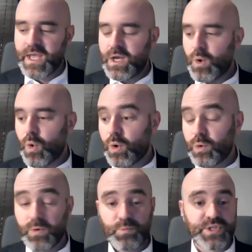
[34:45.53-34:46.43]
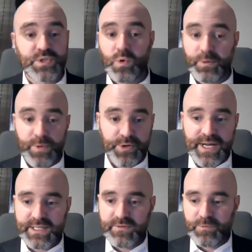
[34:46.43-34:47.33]
or restoring
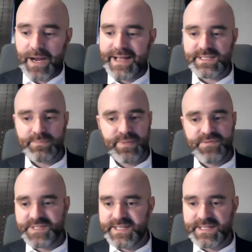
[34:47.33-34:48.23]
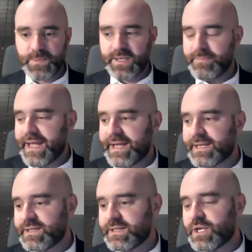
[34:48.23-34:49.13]
reproductive rights above the 6-week
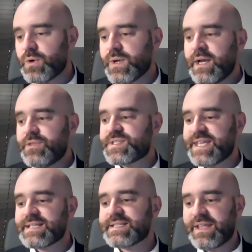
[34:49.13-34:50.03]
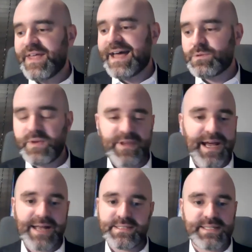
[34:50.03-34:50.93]
ban. There's things like that that we've
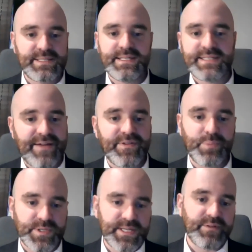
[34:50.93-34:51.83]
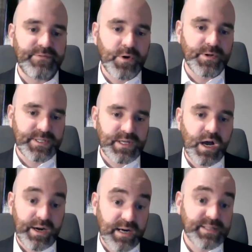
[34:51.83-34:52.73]
got 60-70% of voters
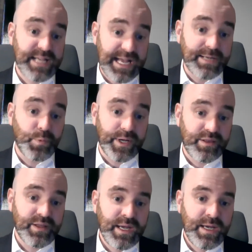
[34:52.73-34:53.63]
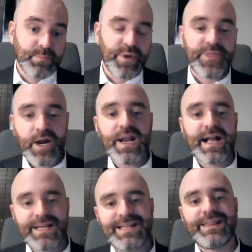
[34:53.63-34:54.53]
on our side with. But they're not
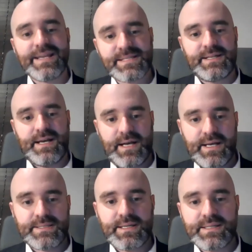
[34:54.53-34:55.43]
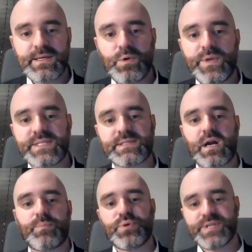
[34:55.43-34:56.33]
going to listen to us until we
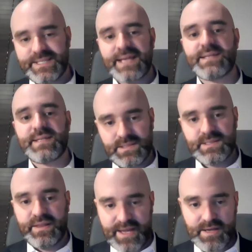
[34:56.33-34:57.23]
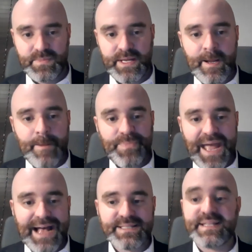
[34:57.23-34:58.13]
start presenting to them
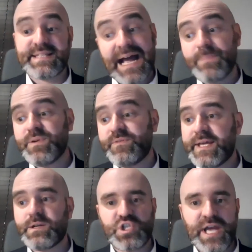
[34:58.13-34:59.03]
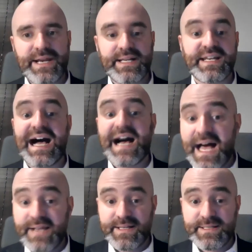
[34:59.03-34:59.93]
as the type of energetic and
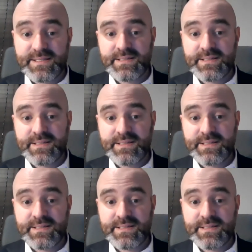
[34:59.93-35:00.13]
honest